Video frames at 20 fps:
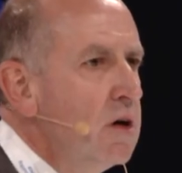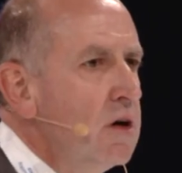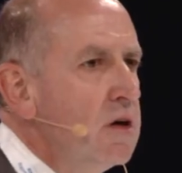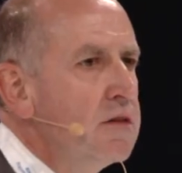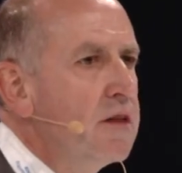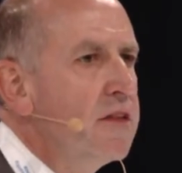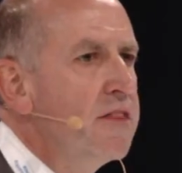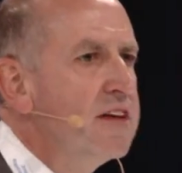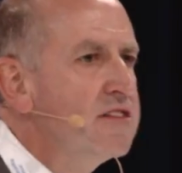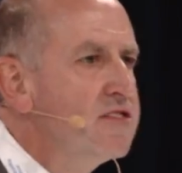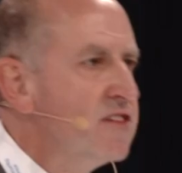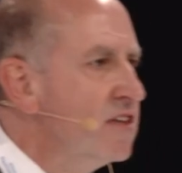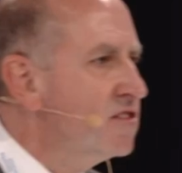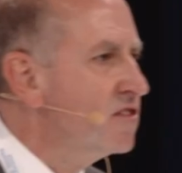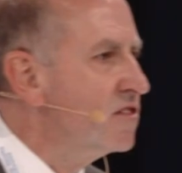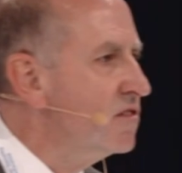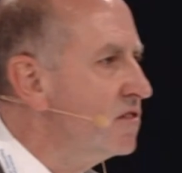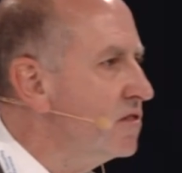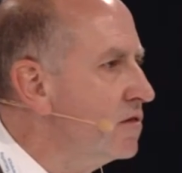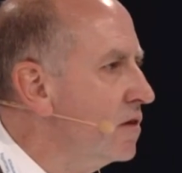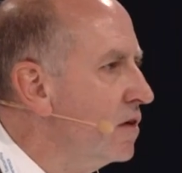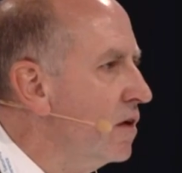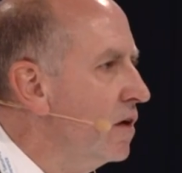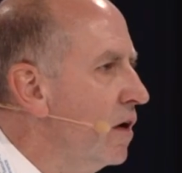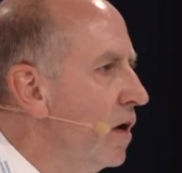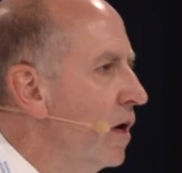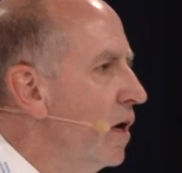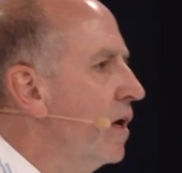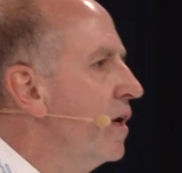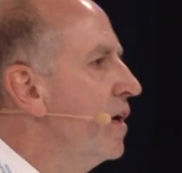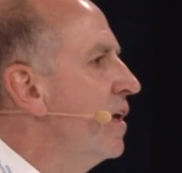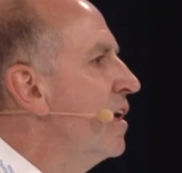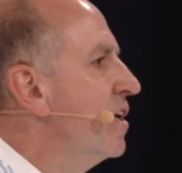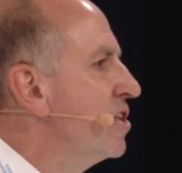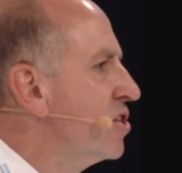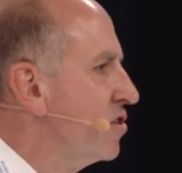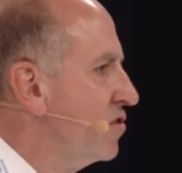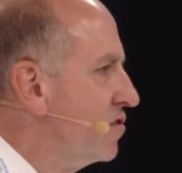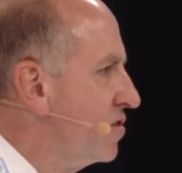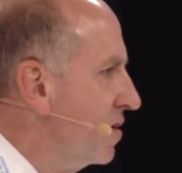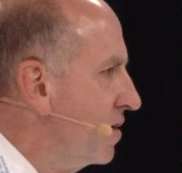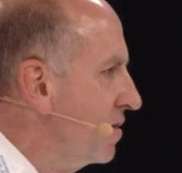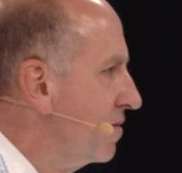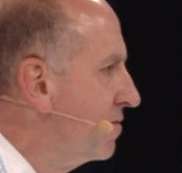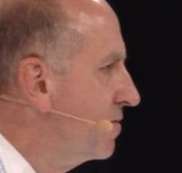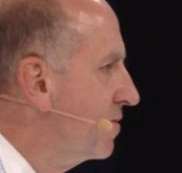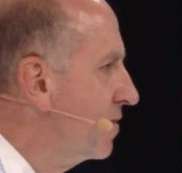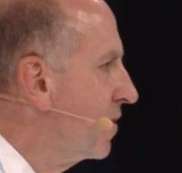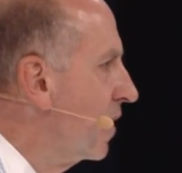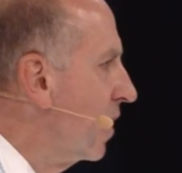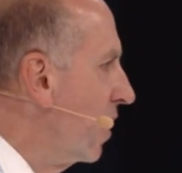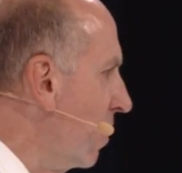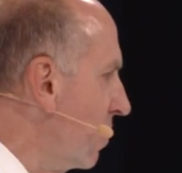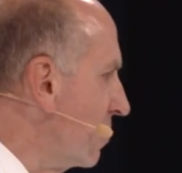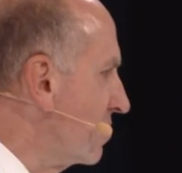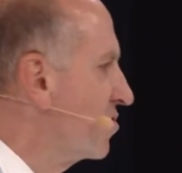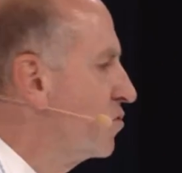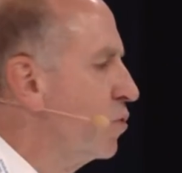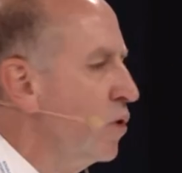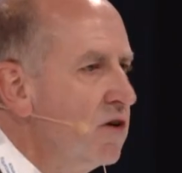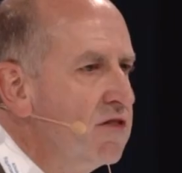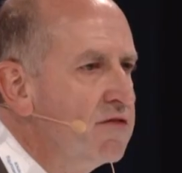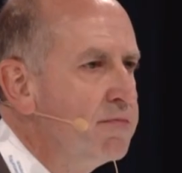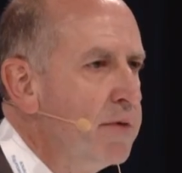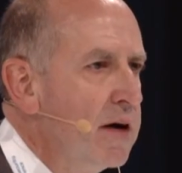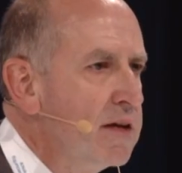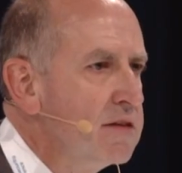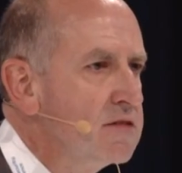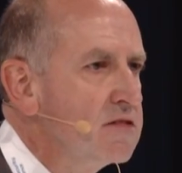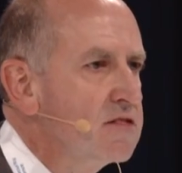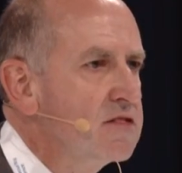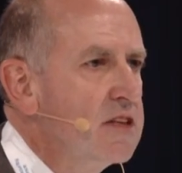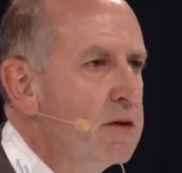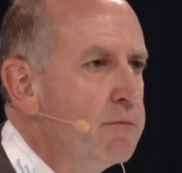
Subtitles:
that this isn't an initiative that lasts 12 months and then